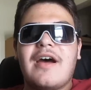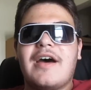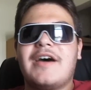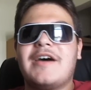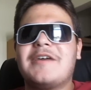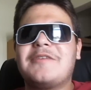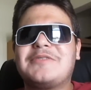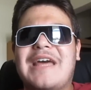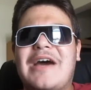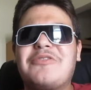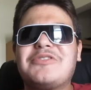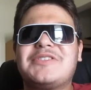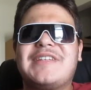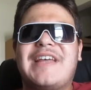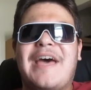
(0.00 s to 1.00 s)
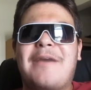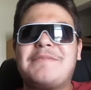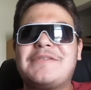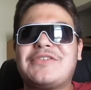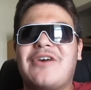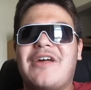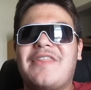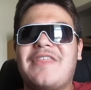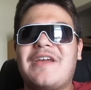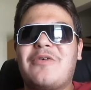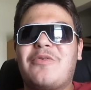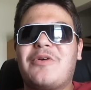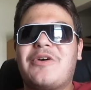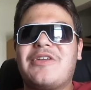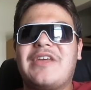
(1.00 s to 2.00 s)
That was the episode, I
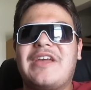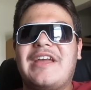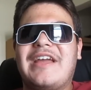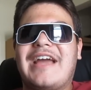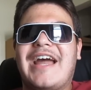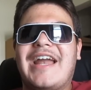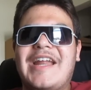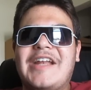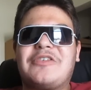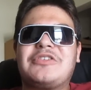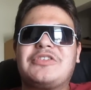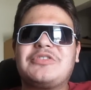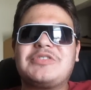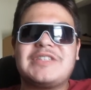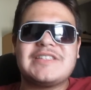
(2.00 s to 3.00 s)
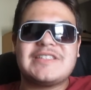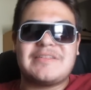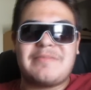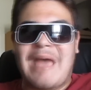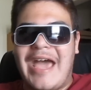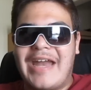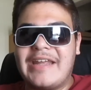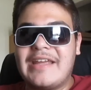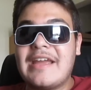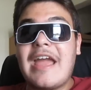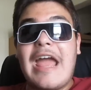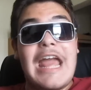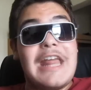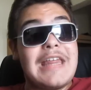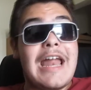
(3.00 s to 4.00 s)
think, where they kind of introduced Liz and Patty.
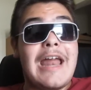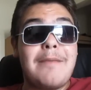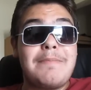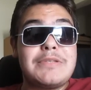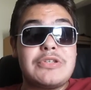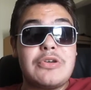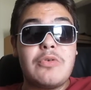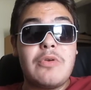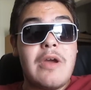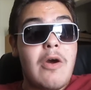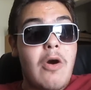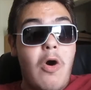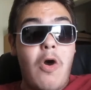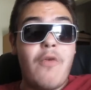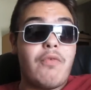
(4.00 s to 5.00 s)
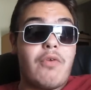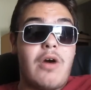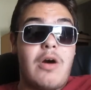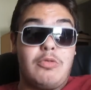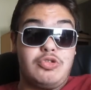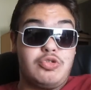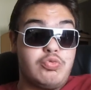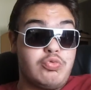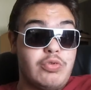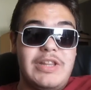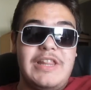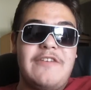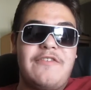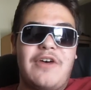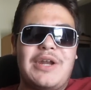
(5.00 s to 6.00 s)
And that episode, overall, was
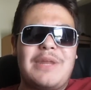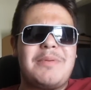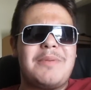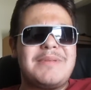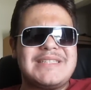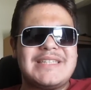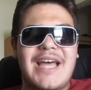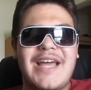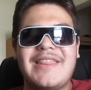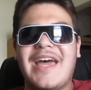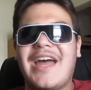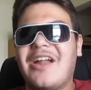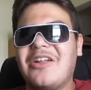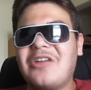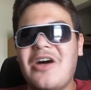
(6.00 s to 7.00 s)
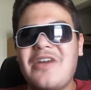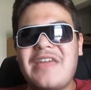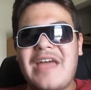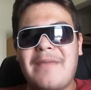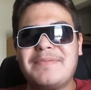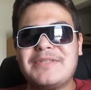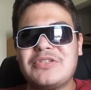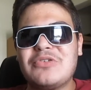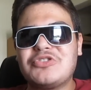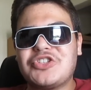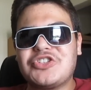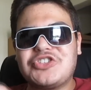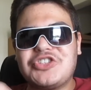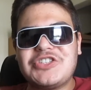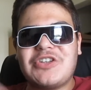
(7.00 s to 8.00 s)
really funny. But beside that, a lot of the episodes
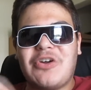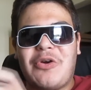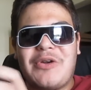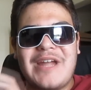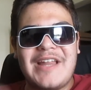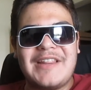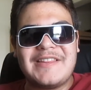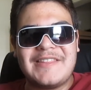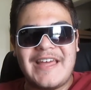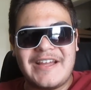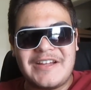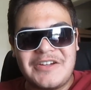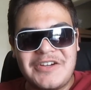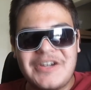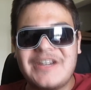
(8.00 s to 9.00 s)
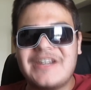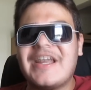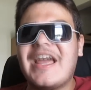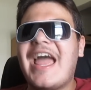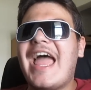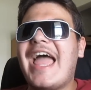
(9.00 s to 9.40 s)
just are not that good.